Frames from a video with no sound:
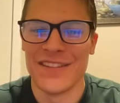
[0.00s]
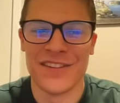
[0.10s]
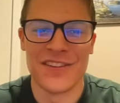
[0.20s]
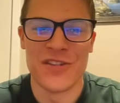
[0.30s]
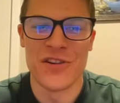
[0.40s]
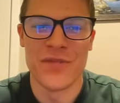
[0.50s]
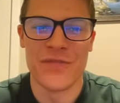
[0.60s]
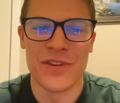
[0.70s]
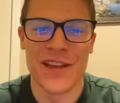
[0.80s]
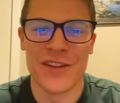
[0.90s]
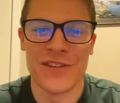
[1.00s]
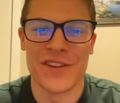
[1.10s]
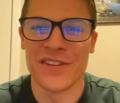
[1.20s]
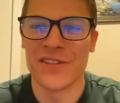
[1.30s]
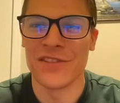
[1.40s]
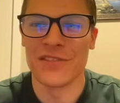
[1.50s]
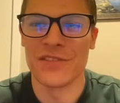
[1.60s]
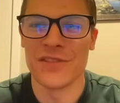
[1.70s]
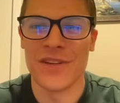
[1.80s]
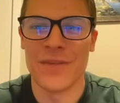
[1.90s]
There's no hope for yellow. He's so
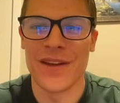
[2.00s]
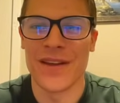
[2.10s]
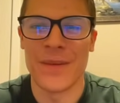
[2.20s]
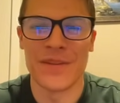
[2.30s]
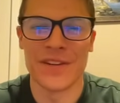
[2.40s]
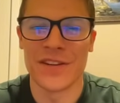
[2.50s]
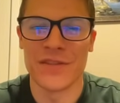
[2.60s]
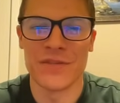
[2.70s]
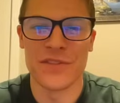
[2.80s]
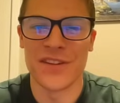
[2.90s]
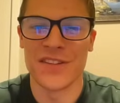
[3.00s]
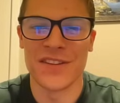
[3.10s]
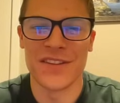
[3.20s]
screwed. I'm just going to go through this.